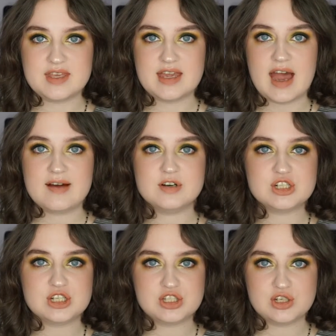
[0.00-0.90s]
the
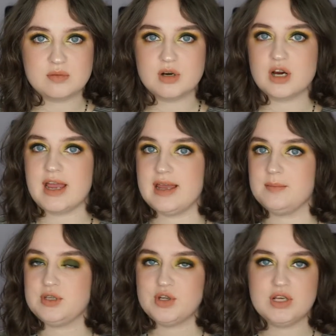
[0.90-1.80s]
average consumer,
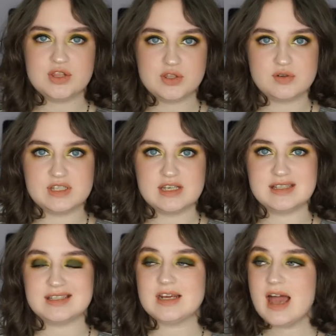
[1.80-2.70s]
a beauty
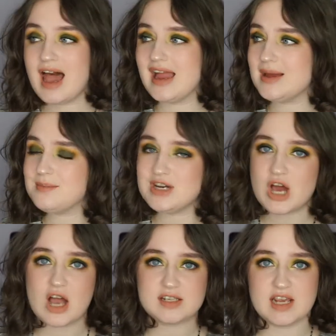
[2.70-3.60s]
enthusiast. I am
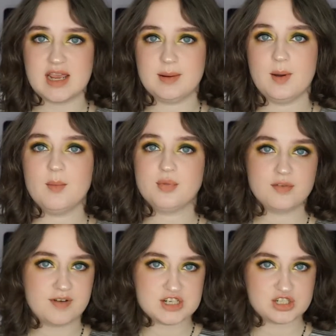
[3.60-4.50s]
not a
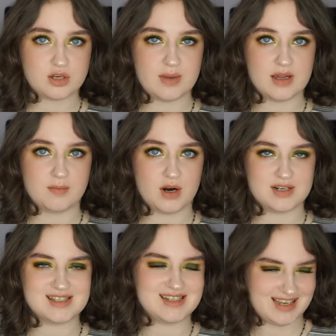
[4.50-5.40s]
professional makeup
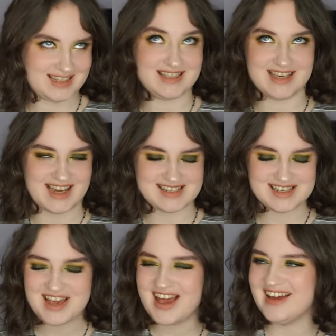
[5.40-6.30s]
artist
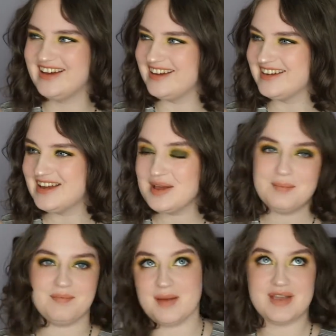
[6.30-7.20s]
yet.
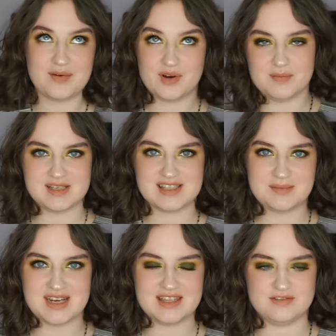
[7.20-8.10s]
Maybe I will be
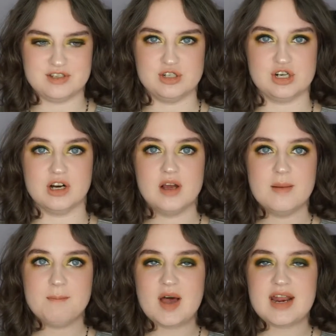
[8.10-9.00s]
someday in the future,
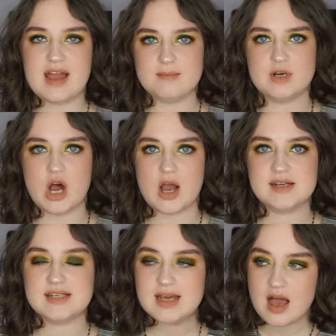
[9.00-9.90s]
but I'm
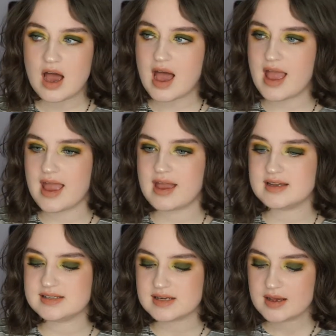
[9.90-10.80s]
not.
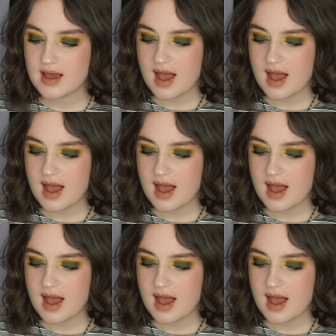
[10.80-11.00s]
And